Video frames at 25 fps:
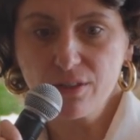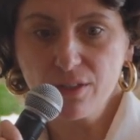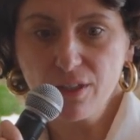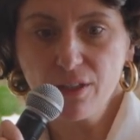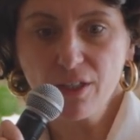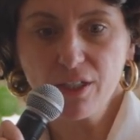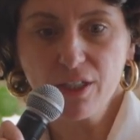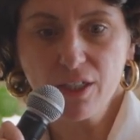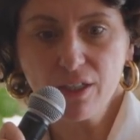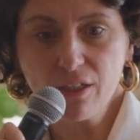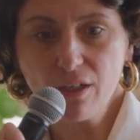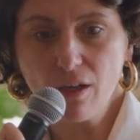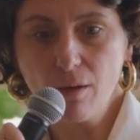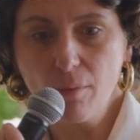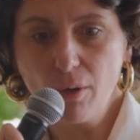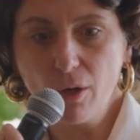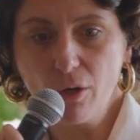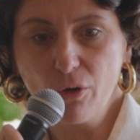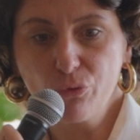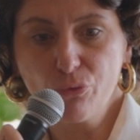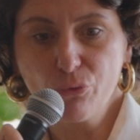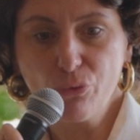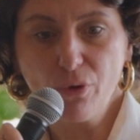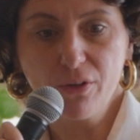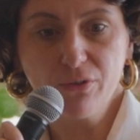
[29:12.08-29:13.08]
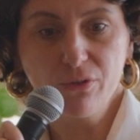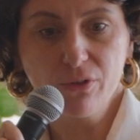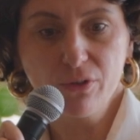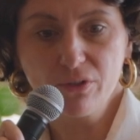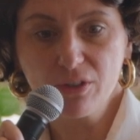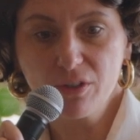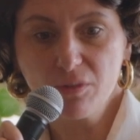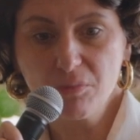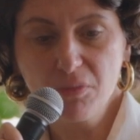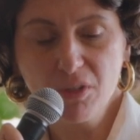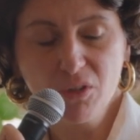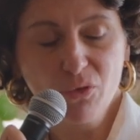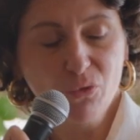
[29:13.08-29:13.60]
thinking about what does
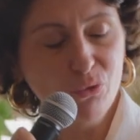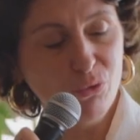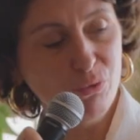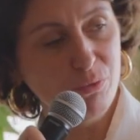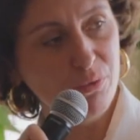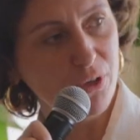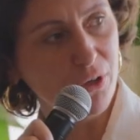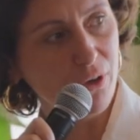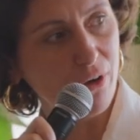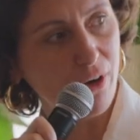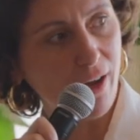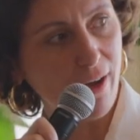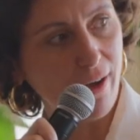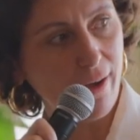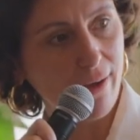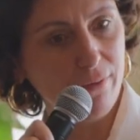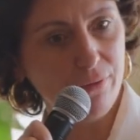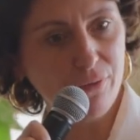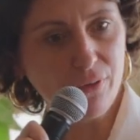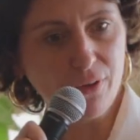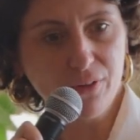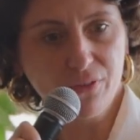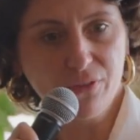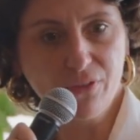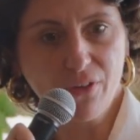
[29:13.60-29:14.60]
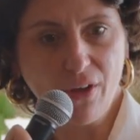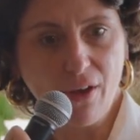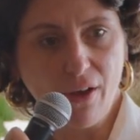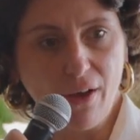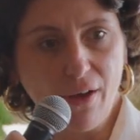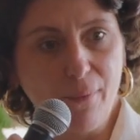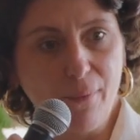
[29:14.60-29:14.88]
it mean to be alive, and